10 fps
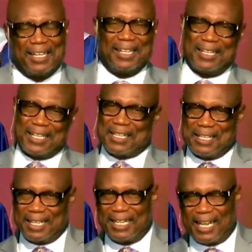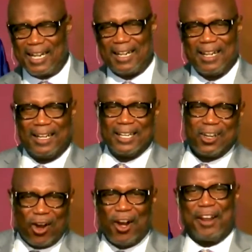uh, uh, an
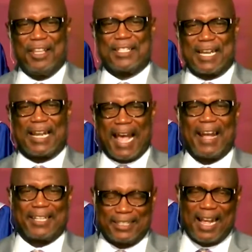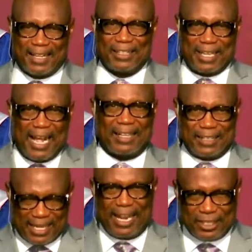audience I, I, could I could I
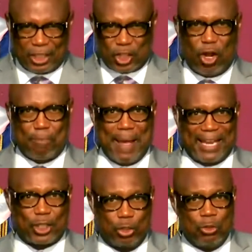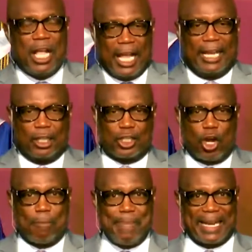could I could talk back to. It could
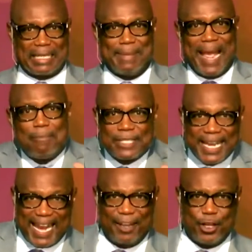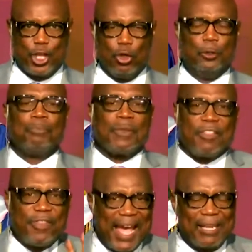talk back to me. I'm saying to you
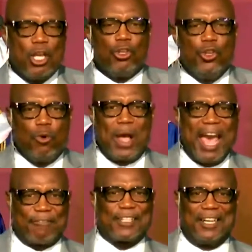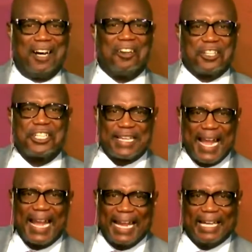that you have to
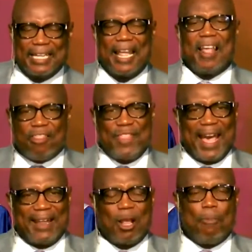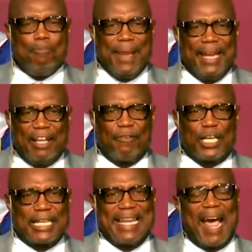understand that many of
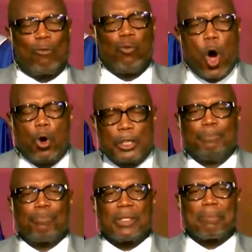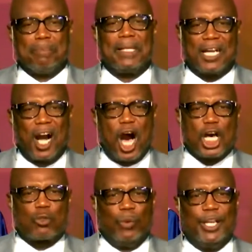us are not woke
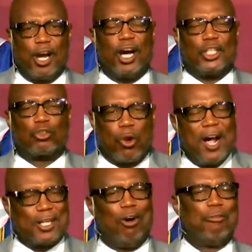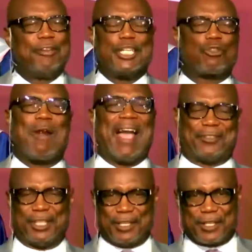because we are drunk on
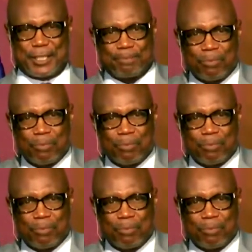distractions.